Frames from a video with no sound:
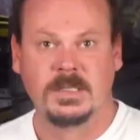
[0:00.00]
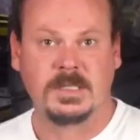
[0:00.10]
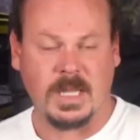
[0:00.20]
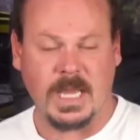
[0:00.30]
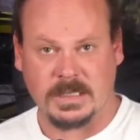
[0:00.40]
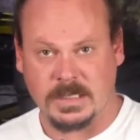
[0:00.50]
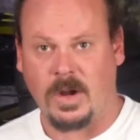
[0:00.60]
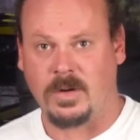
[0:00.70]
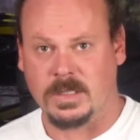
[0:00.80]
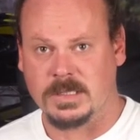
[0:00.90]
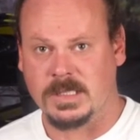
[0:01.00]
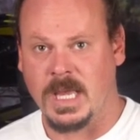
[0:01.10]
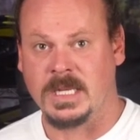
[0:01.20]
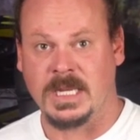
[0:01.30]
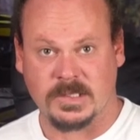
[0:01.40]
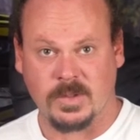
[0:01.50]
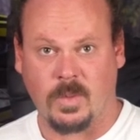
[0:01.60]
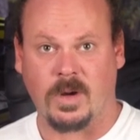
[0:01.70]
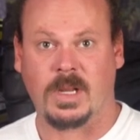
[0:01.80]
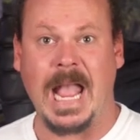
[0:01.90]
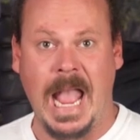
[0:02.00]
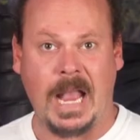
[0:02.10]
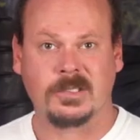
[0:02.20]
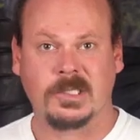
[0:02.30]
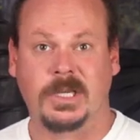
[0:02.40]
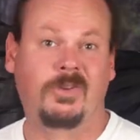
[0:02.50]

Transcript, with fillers: Selected artists then get to work actually